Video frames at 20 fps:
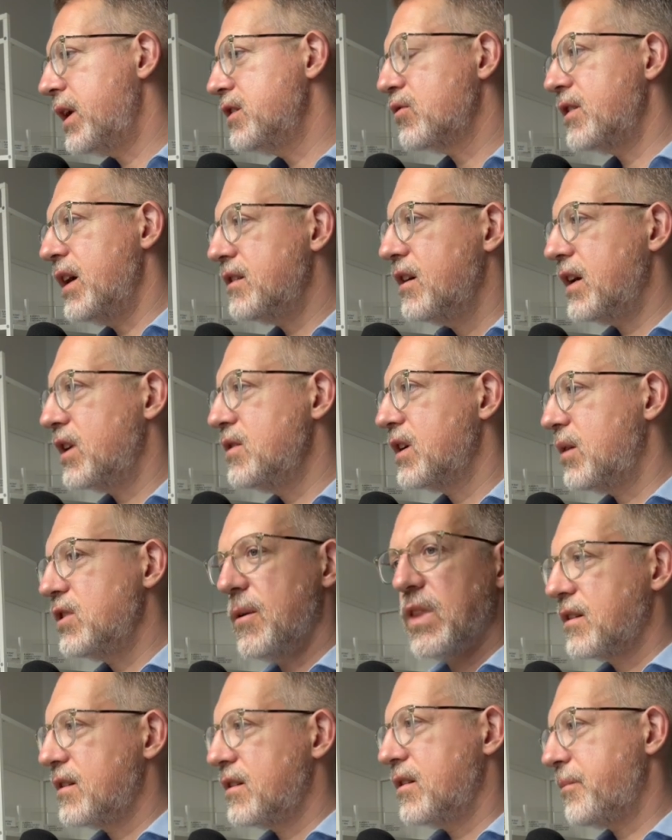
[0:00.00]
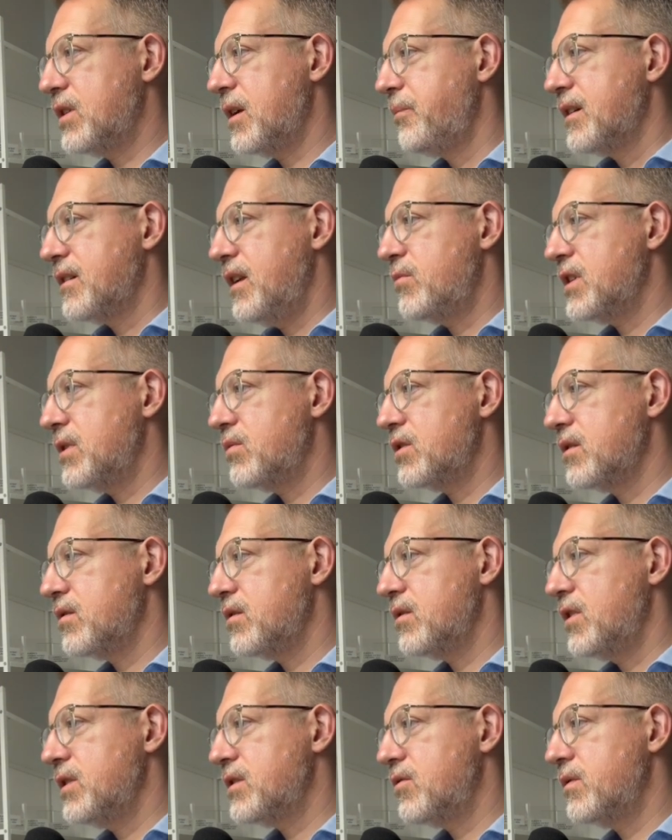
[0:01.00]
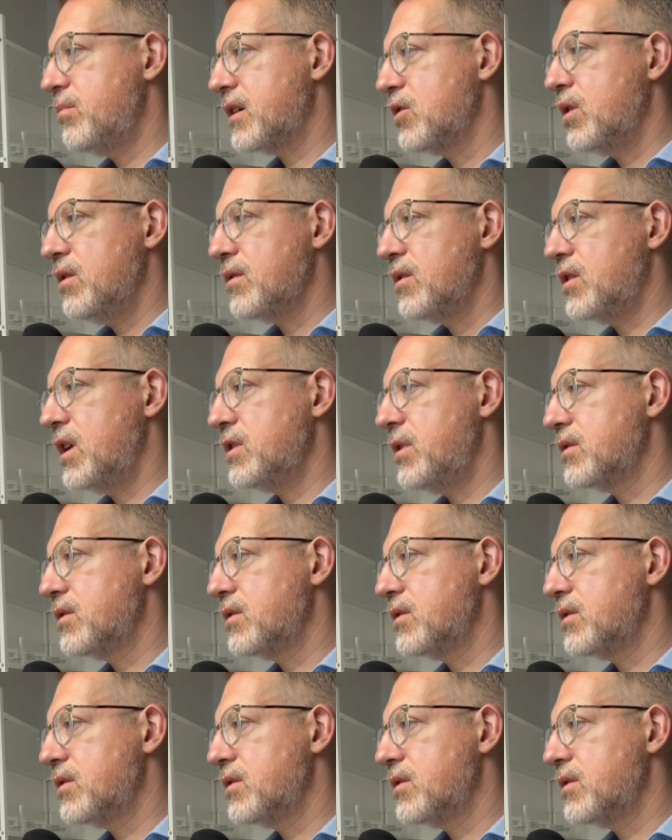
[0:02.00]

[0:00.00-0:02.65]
the claims to the technology in the prior patent.